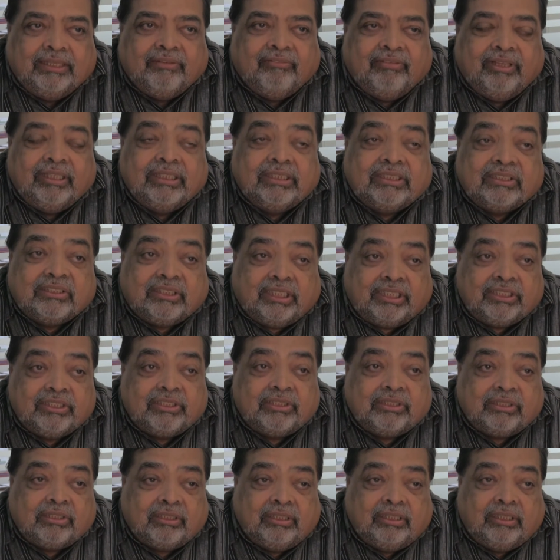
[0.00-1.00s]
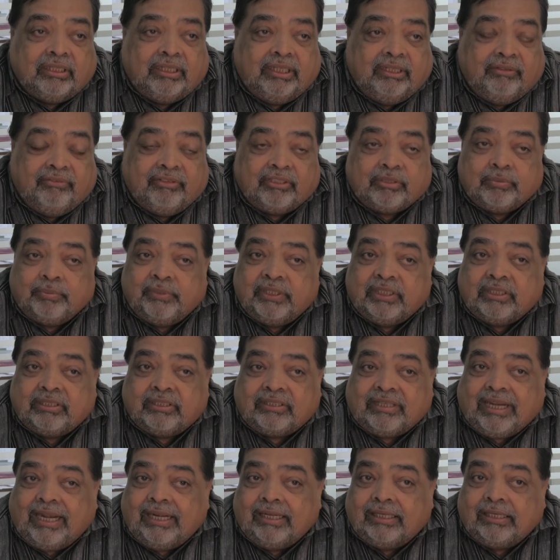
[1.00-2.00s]
when such investments
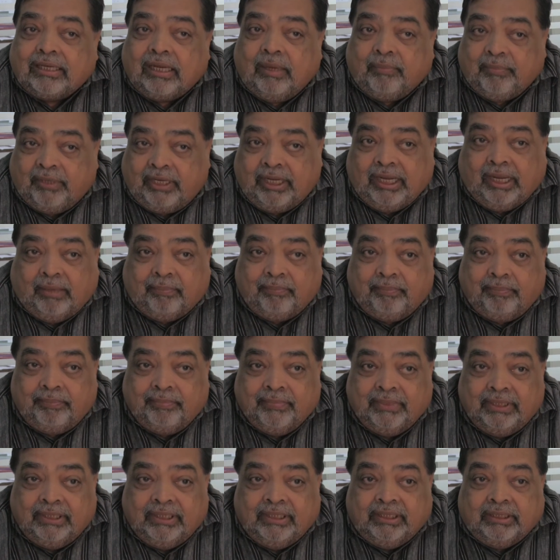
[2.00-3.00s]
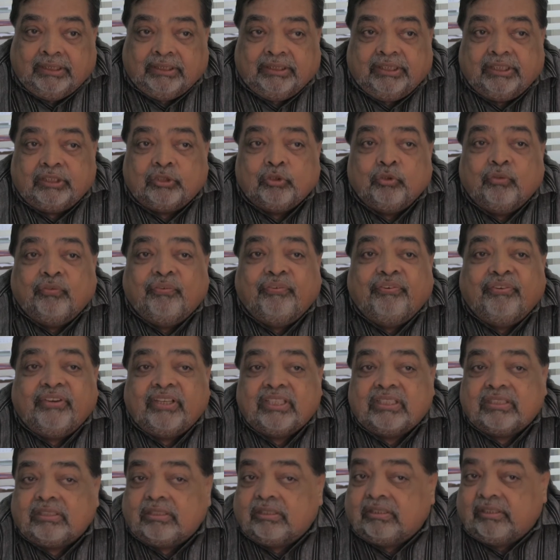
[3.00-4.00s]
start coming up, they should
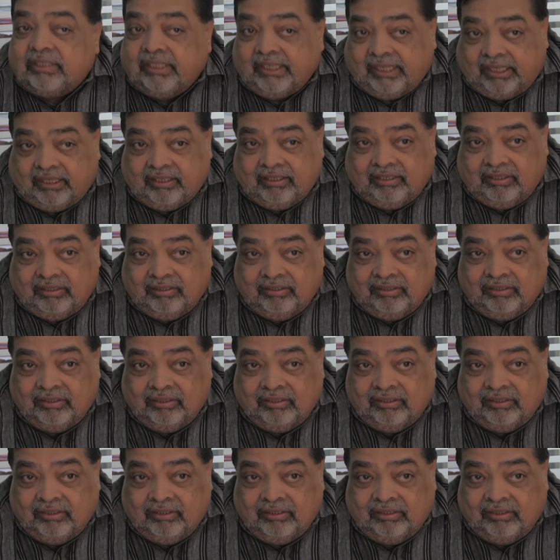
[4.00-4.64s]
first think